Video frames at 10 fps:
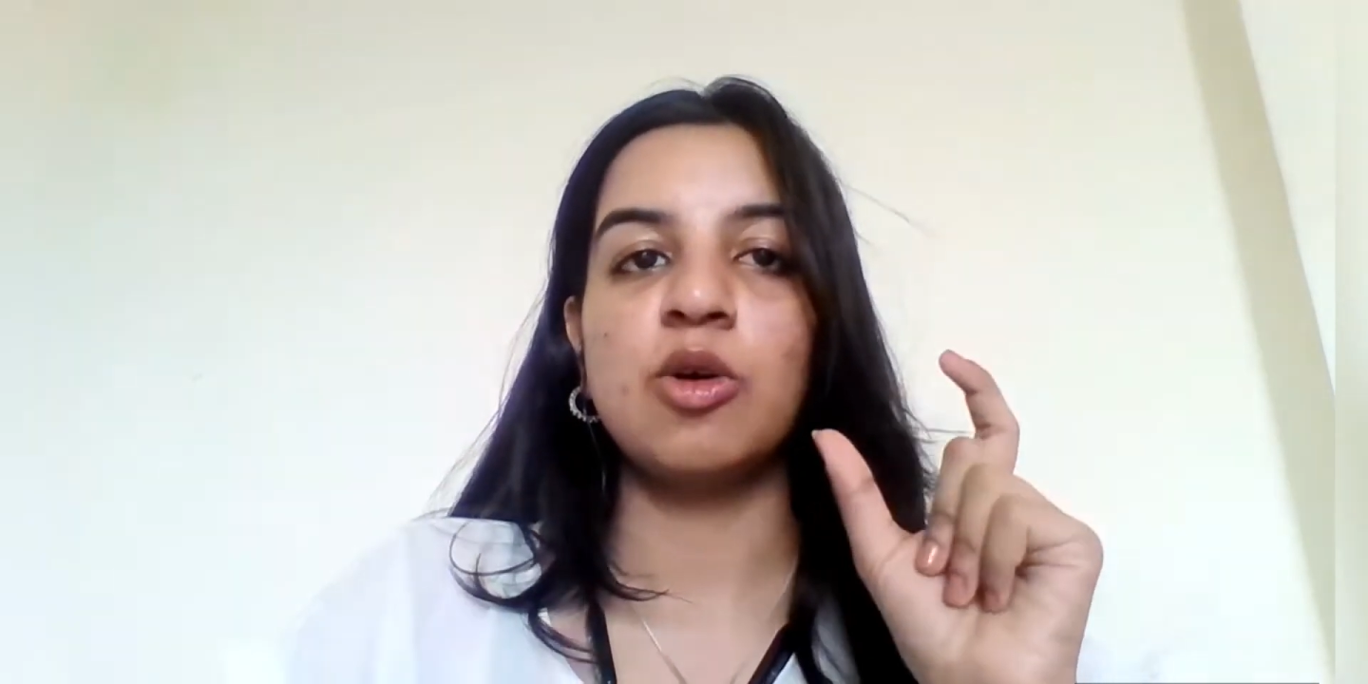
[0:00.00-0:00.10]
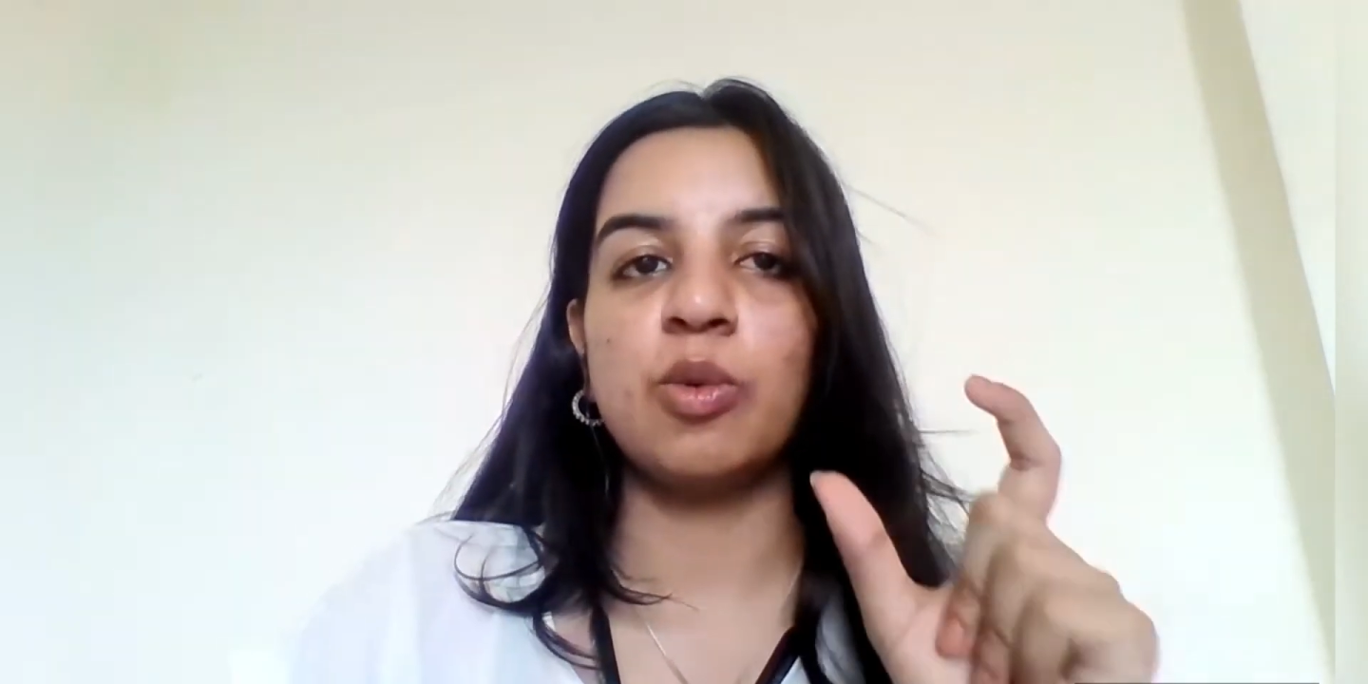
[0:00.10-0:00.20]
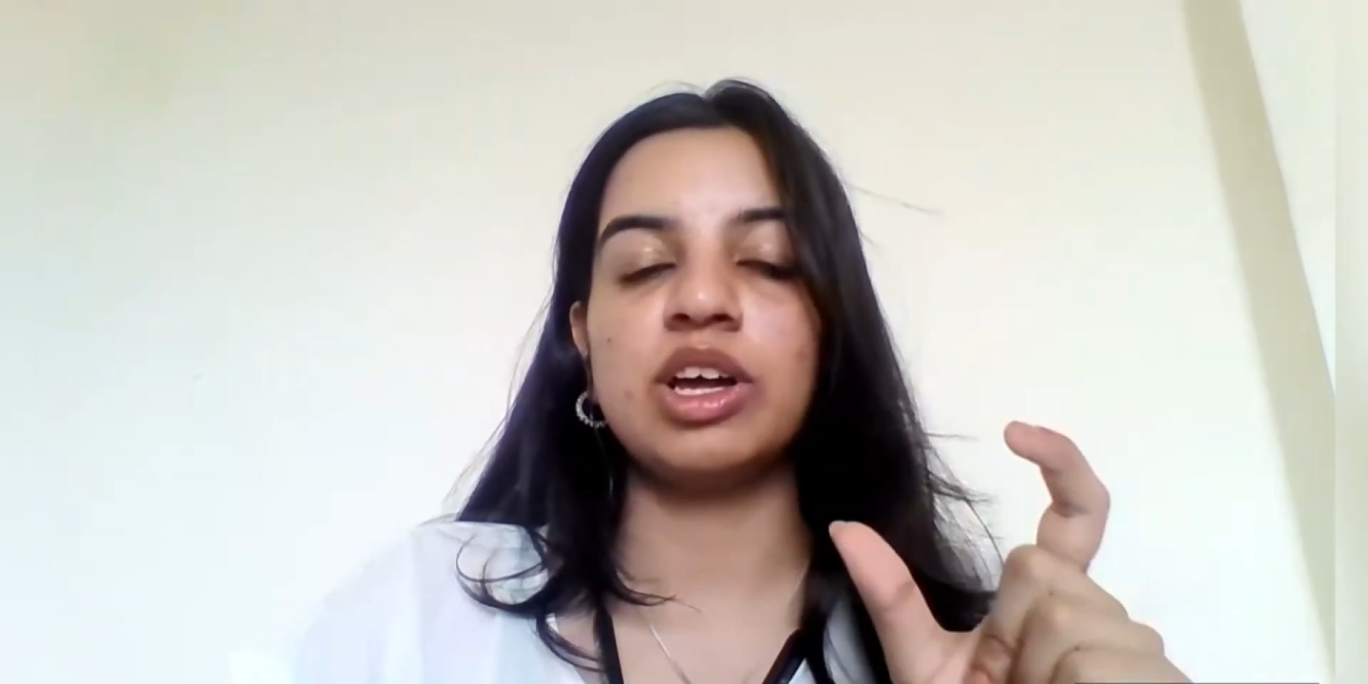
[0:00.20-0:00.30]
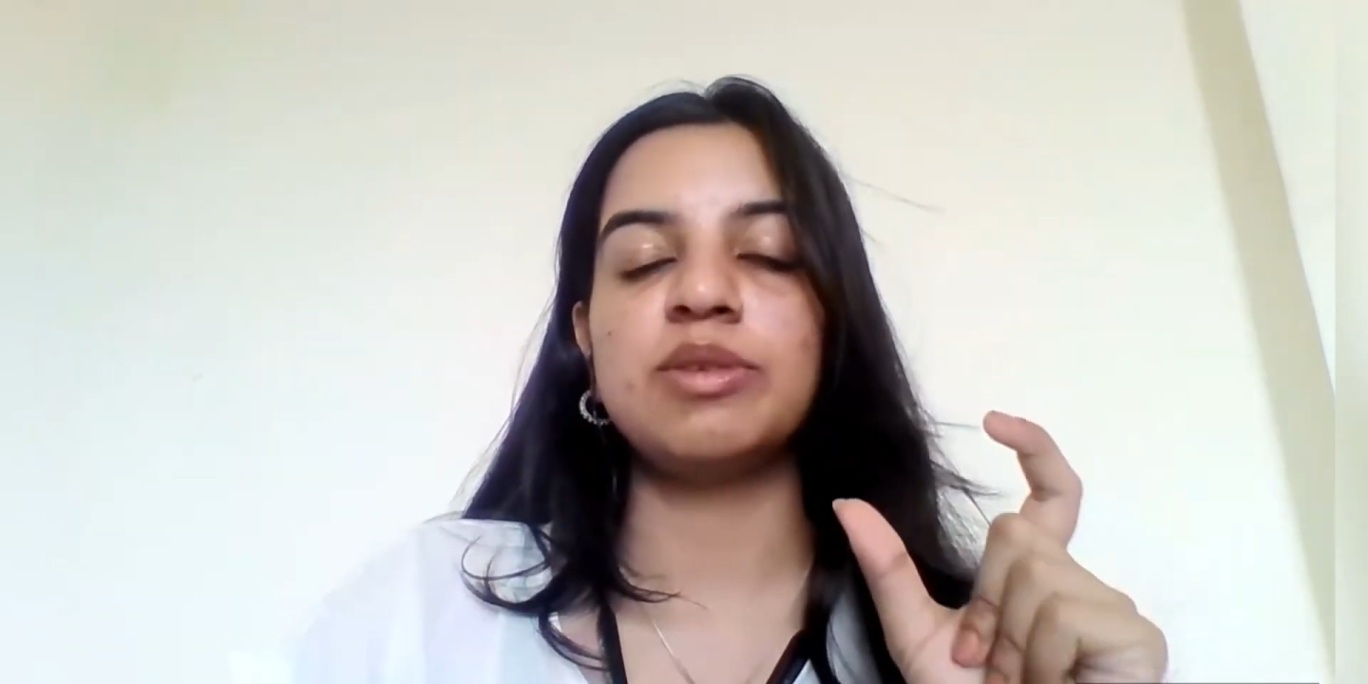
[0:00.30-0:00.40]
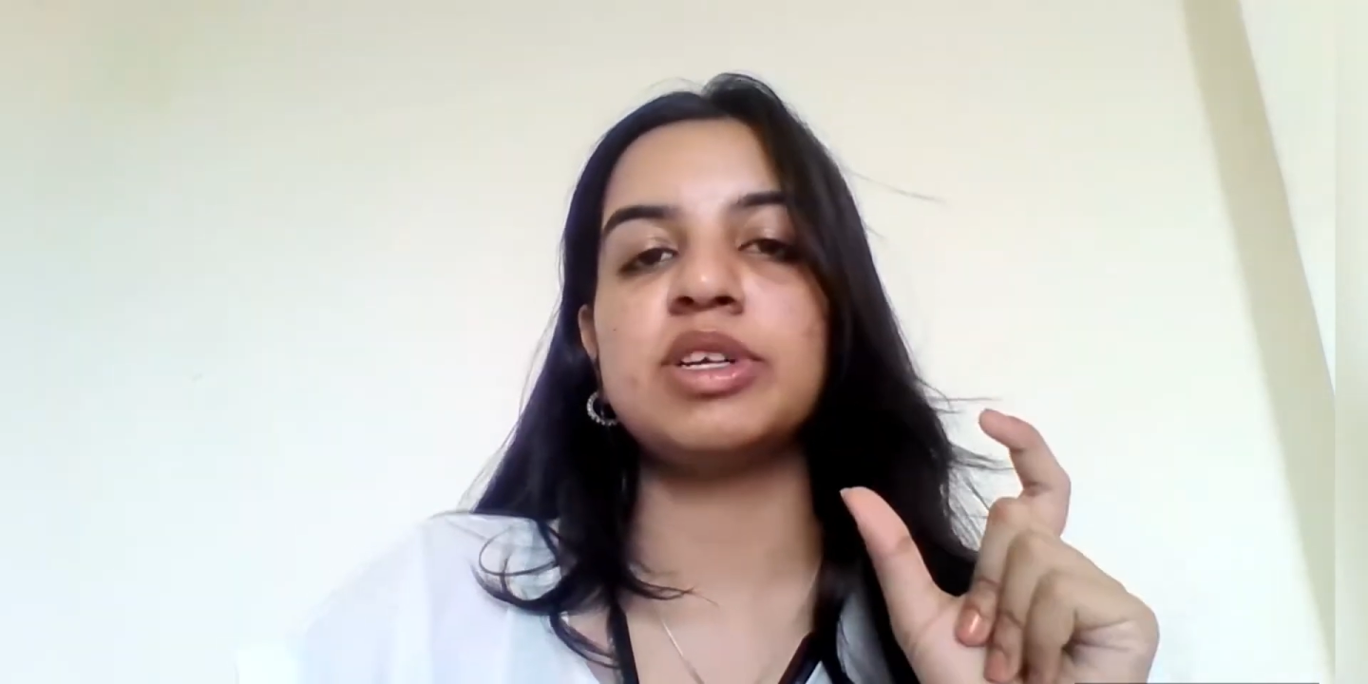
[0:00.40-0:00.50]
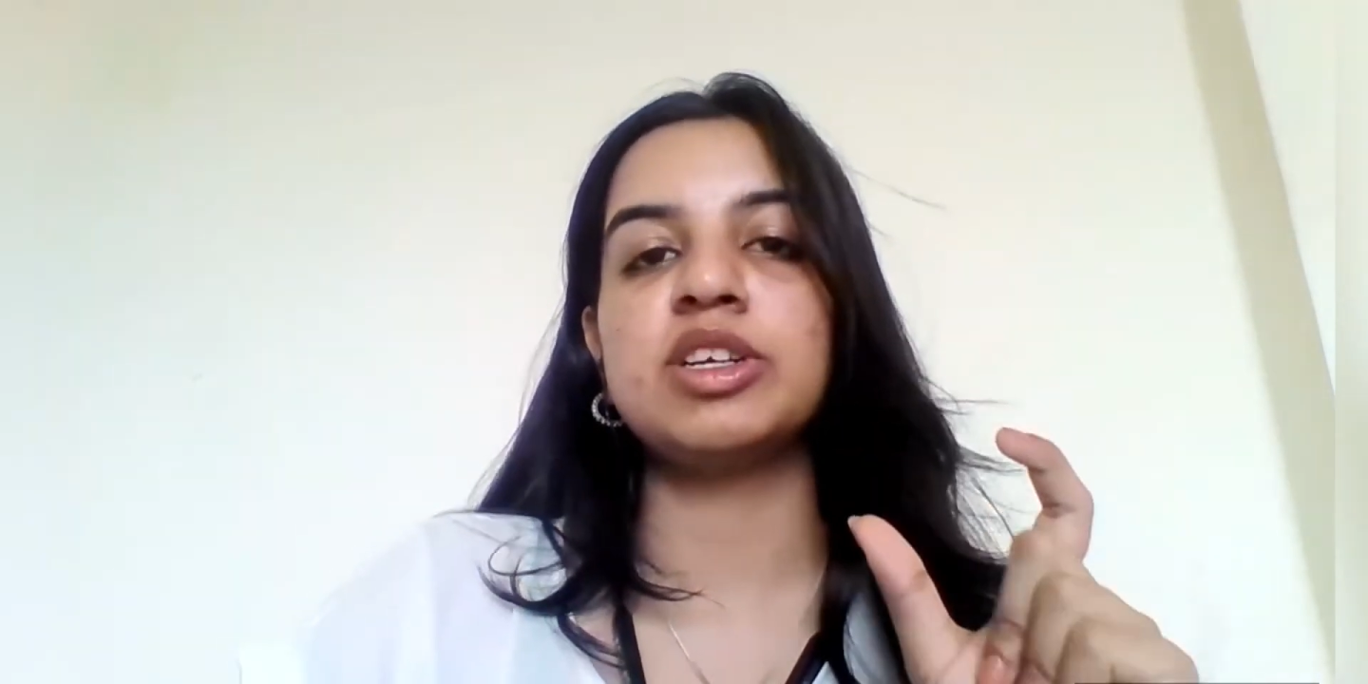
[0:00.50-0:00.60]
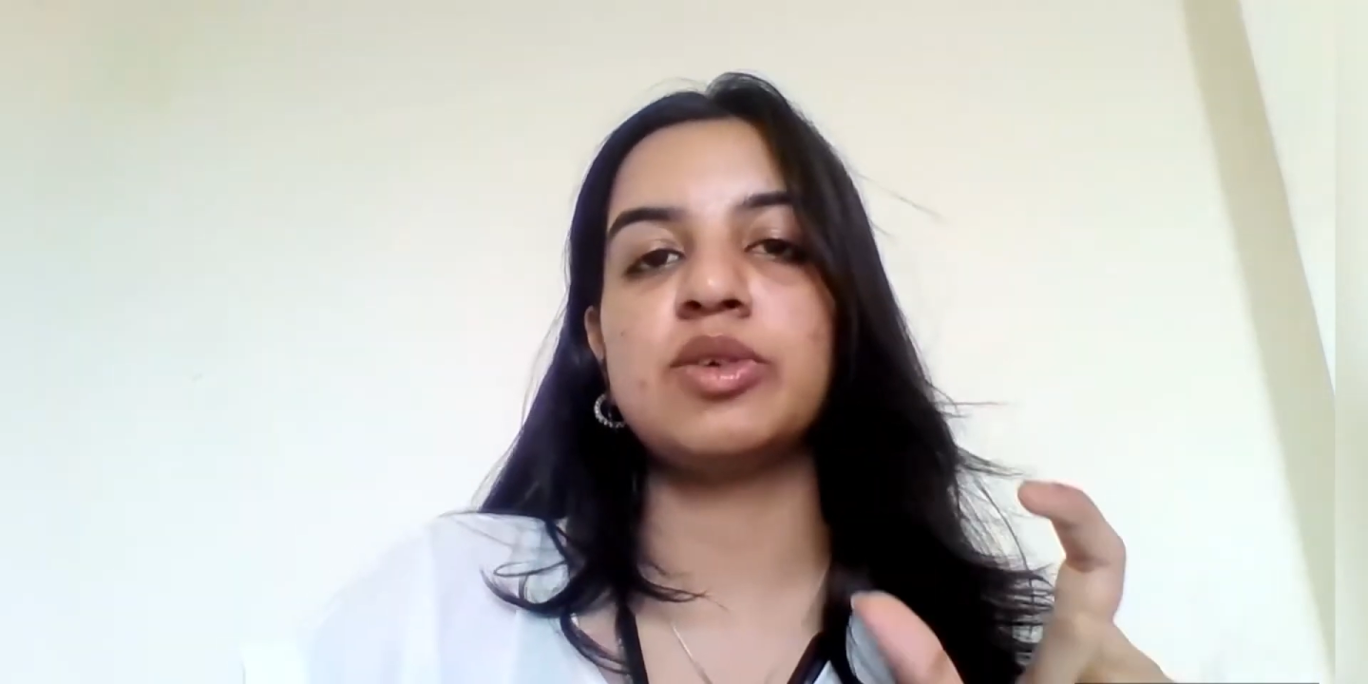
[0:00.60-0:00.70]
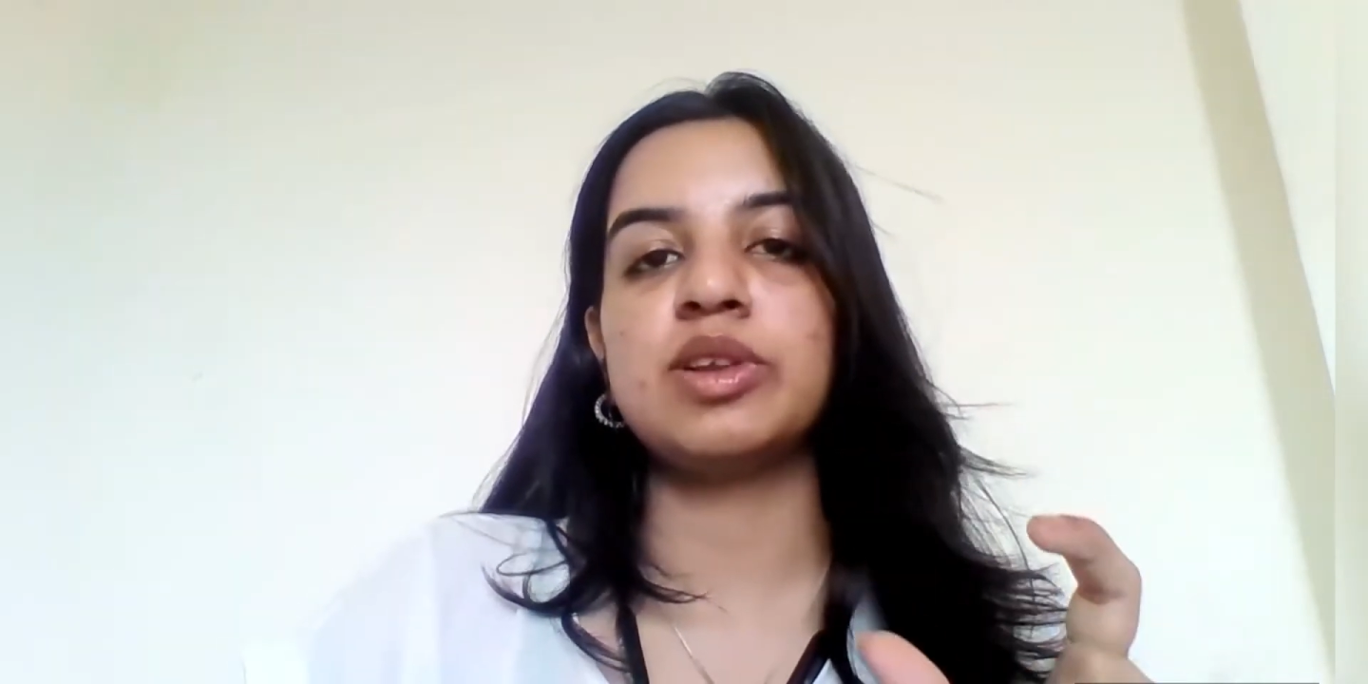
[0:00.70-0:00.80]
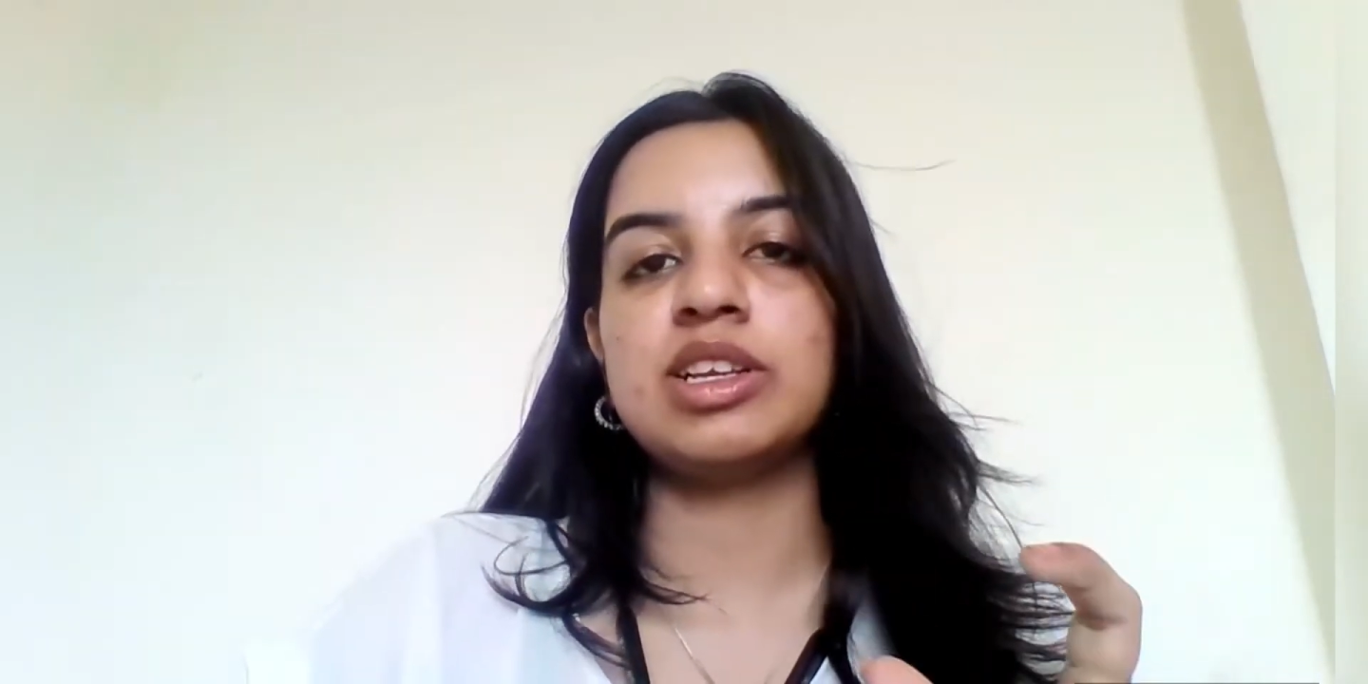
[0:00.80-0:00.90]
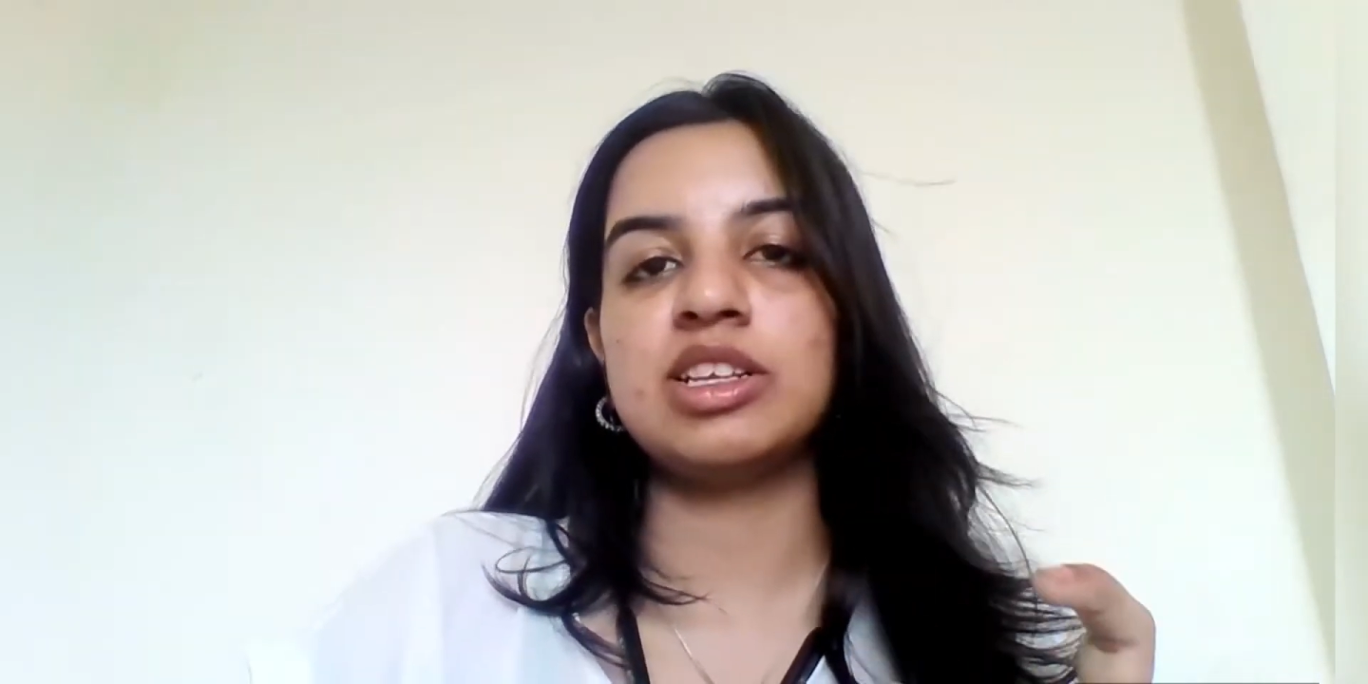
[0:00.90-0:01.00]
One particular